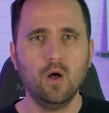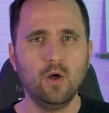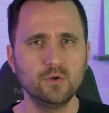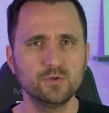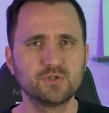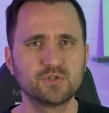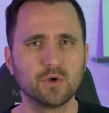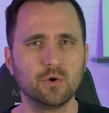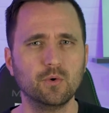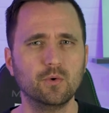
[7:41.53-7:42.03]

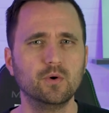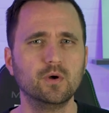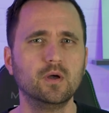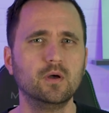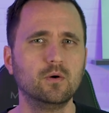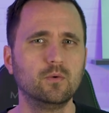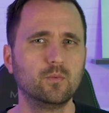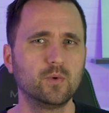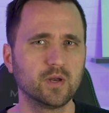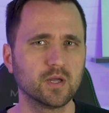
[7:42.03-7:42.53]
Also,
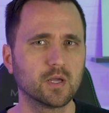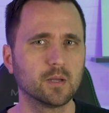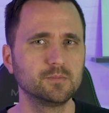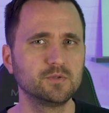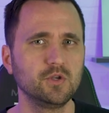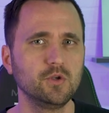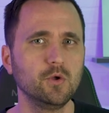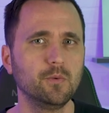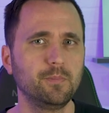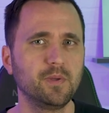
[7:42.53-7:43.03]
when it
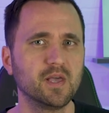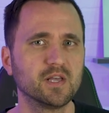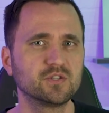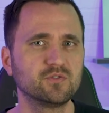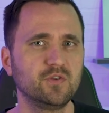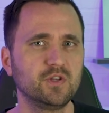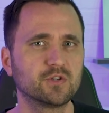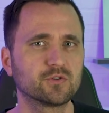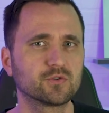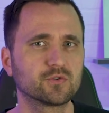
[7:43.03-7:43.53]
comes to UPS
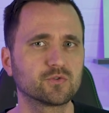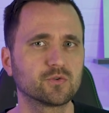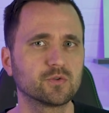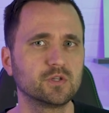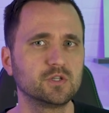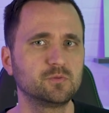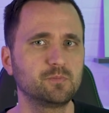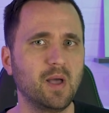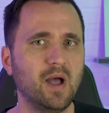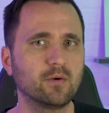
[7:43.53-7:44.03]
features for
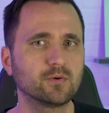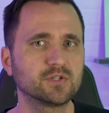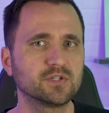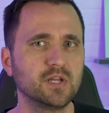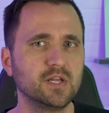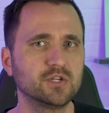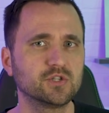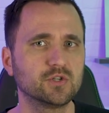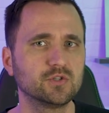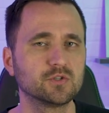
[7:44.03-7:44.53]
these power
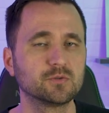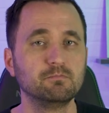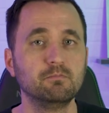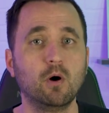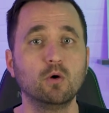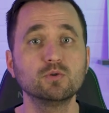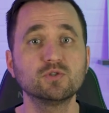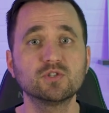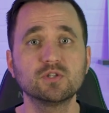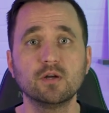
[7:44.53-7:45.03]
stations,
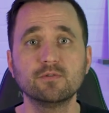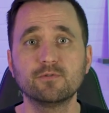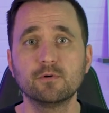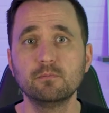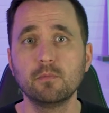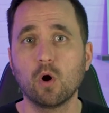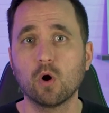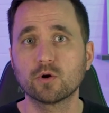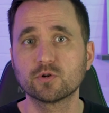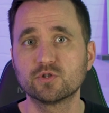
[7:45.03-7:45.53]
most of
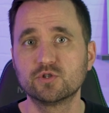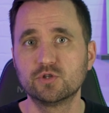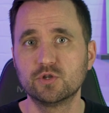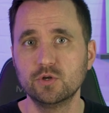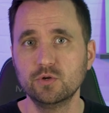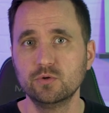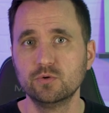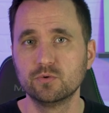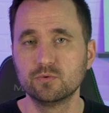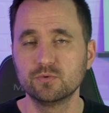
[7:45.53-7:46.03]
them are
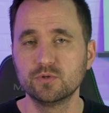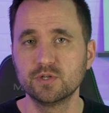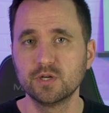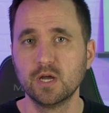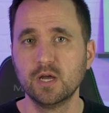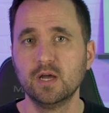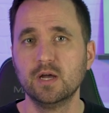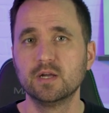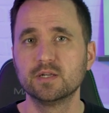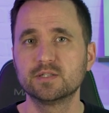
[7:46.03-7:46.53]
tuned
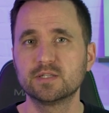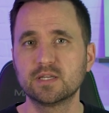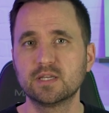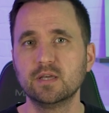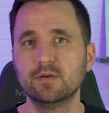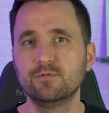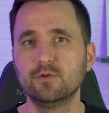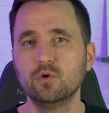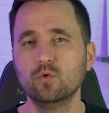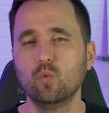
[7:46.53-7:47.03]
to
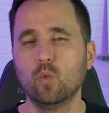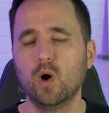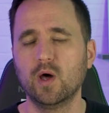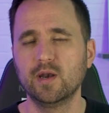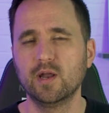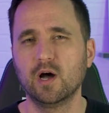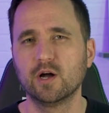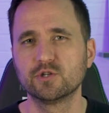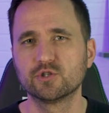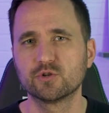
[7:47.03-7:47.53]
give you
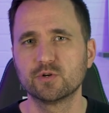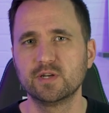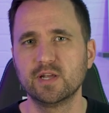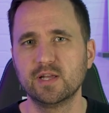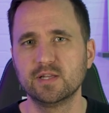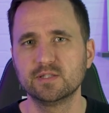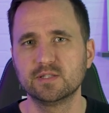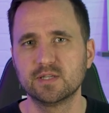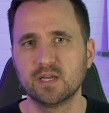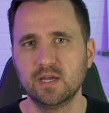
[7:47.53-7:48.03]

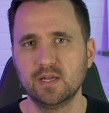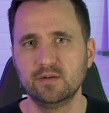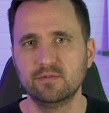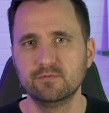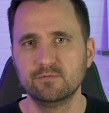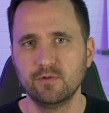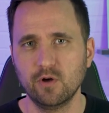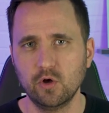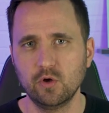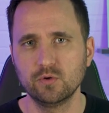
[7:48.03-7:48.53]

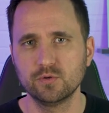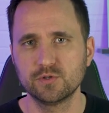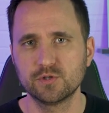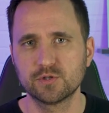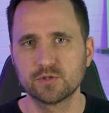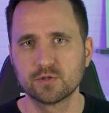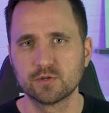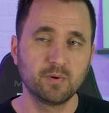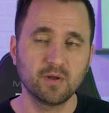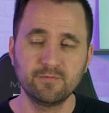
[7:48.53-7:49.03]
110
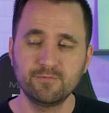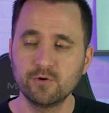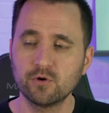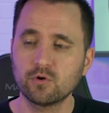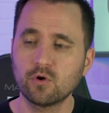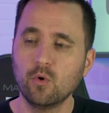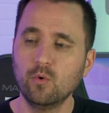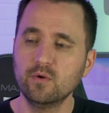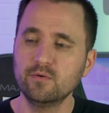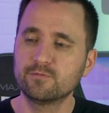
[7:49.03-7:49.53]
volts. But if you're
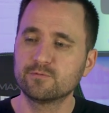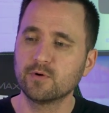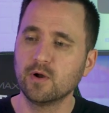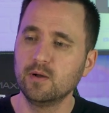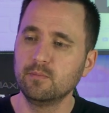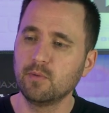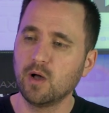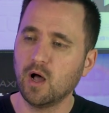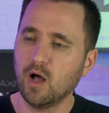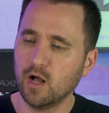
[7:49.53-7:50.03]
going
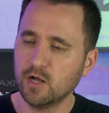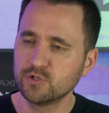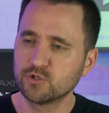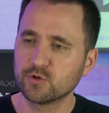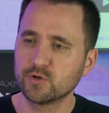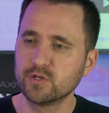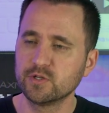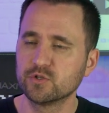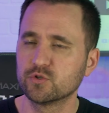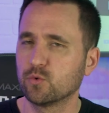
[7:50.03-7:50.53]
from
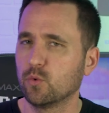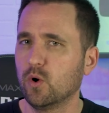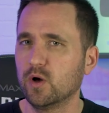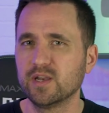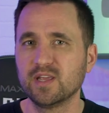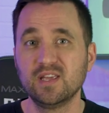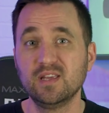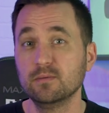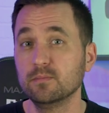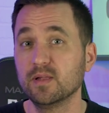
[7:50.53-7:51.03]

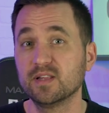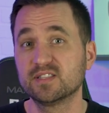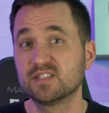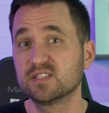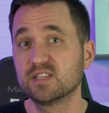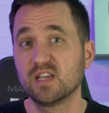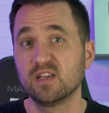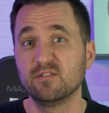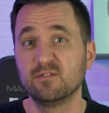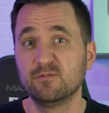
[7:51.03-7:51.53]
120, let's
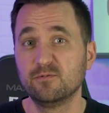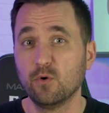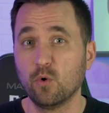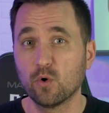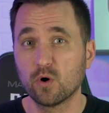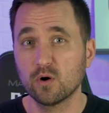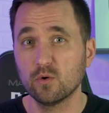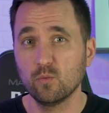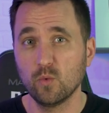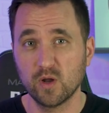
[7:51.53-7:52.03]
say
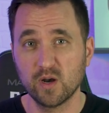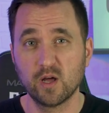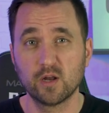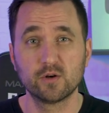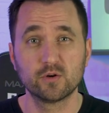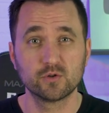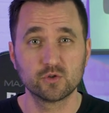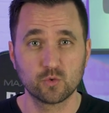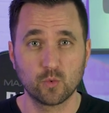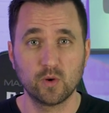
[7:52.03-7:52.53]

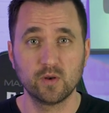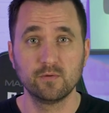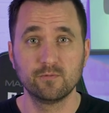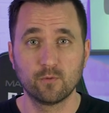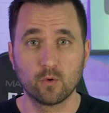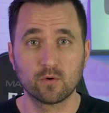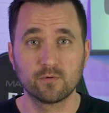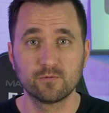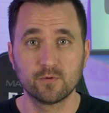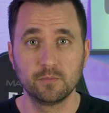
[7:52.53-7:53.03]

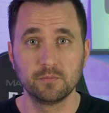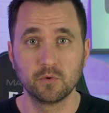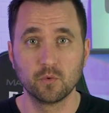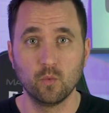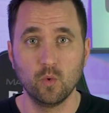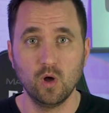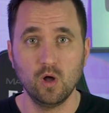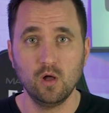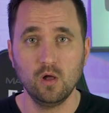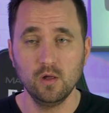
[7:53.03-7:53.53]
124 from your
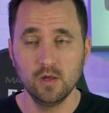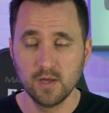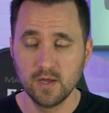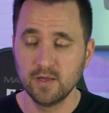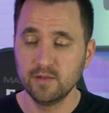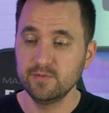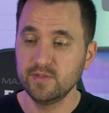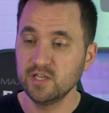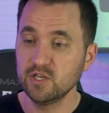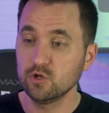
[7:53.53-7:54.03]
wall,
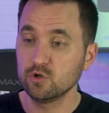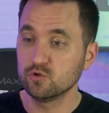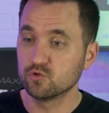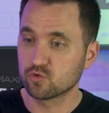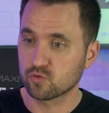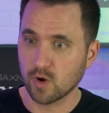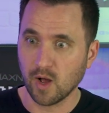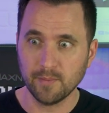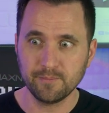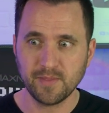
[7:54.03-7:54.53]
then you
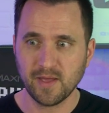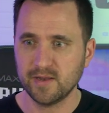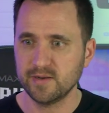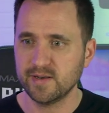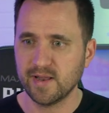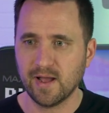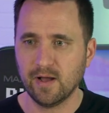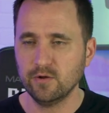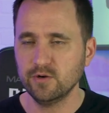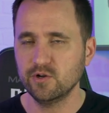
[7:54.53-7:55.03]
drop that
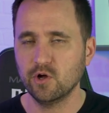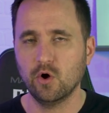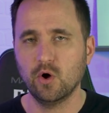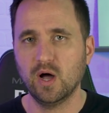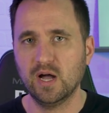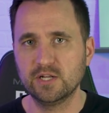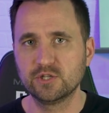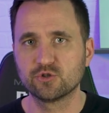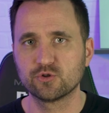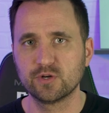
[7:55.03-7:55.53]
down to
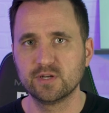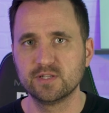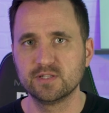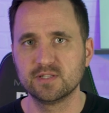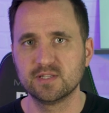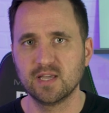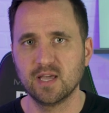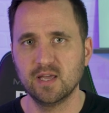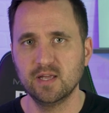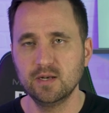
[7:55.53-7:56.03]

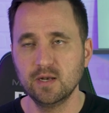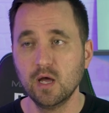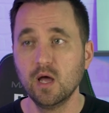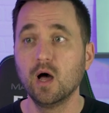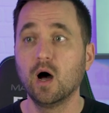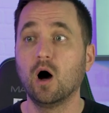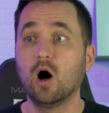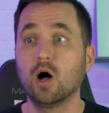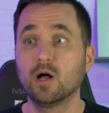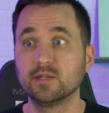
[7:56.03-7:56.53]
110
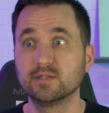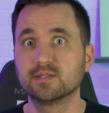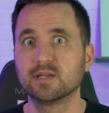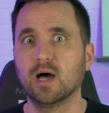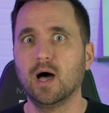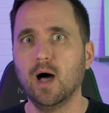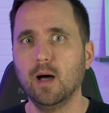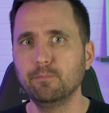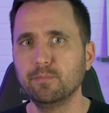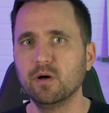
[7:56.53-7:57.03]
on
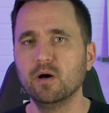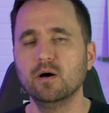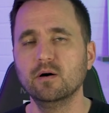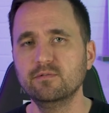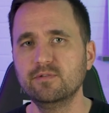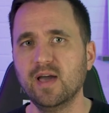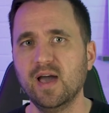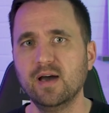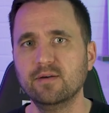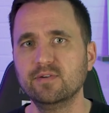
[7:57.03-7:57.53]
top
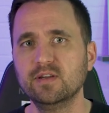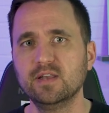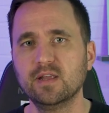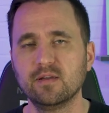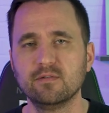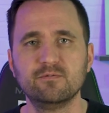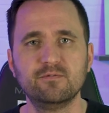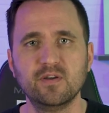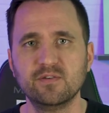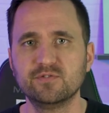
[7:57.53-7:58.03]
of having a
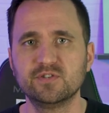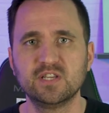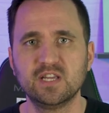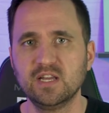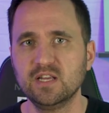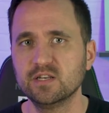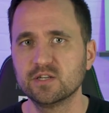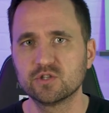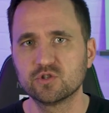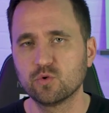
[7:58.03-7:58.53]

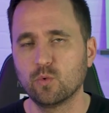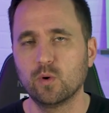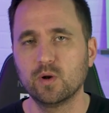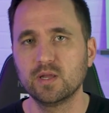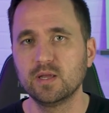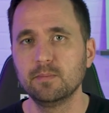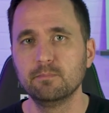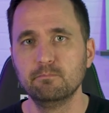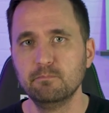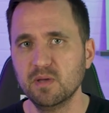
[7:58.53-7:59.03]
15 to
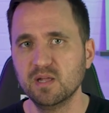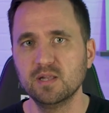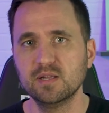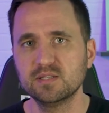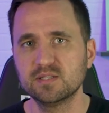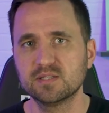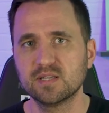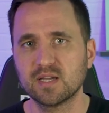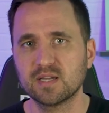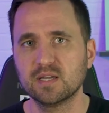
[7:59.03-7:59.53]
20
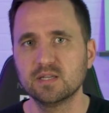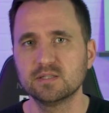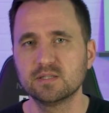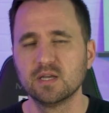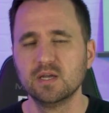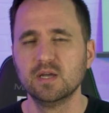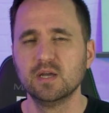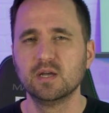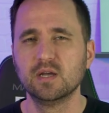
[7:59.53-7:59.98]
millisecond